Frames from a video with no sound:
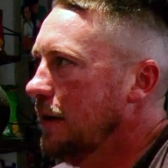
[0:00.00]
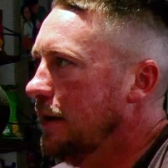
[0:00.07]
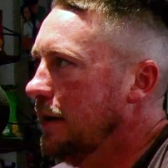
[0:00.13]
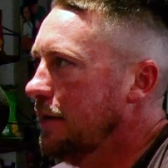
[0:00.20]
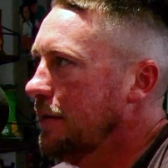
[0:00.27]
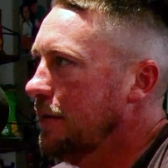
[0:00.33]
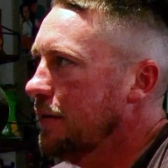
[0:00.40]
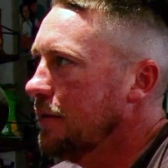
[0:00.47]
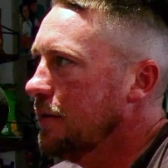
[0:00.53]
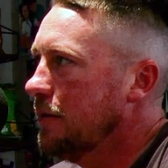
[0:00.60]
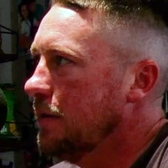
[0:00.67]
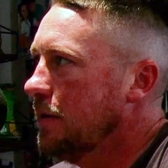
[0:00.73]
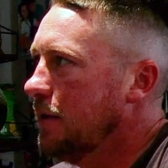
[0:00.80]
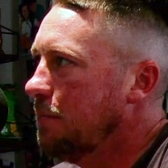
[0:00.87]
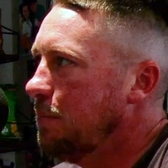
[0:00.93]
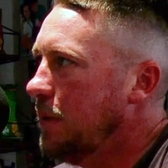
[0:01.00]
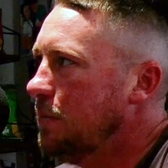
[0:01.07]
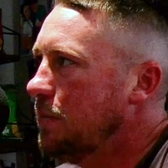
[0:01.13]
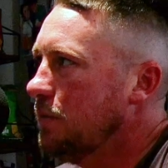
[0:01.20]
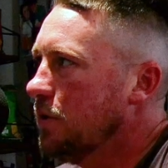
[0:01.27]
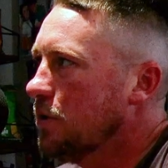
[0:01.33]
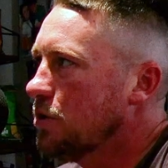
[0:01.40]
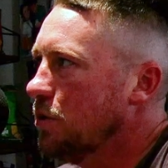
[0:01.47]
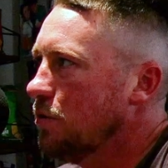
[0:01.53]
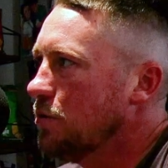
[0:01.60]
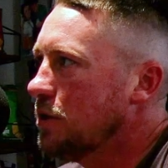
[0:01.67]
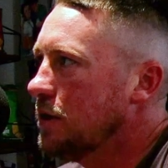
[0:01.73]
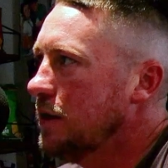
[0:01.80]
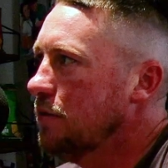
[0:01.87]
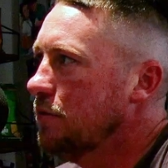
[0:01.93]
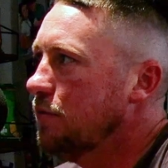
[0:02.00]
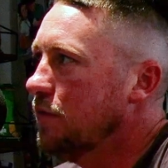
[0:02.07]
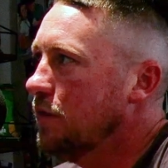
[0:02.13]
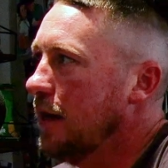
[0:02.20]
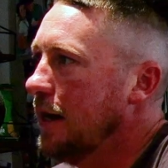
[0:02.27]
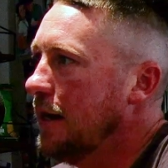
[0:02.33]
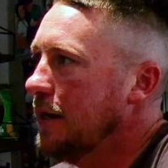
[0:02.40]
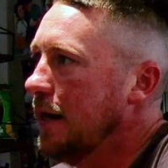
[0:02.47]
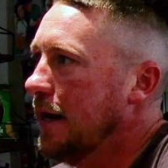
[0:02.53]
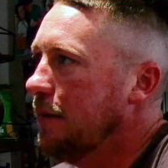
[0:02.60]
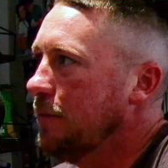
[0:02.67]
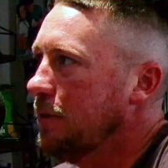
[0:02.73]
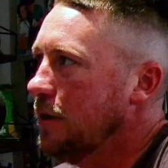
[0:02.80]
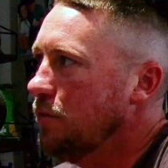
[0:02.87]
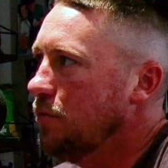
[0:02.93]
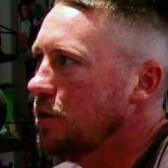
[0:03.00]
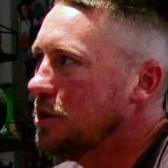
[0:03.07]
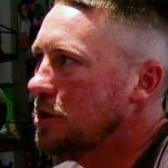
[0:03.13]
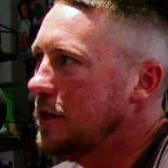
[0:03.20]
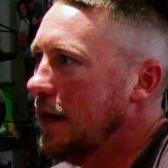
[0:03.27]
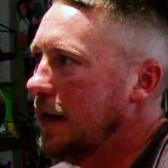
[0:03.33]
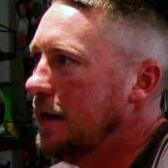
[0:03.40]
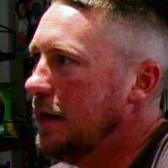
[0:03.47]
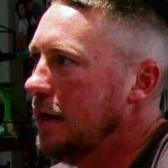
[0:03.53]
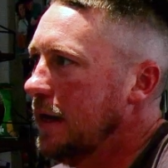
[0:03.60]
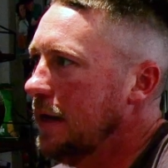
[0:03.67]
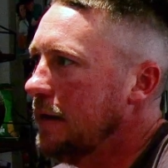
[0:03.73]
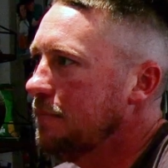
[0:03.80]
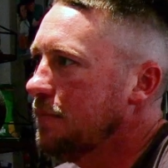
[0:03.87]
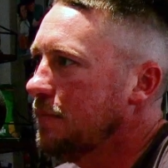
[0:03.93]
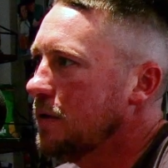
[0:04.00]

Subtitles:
and people have got so skillful at it now and they understand it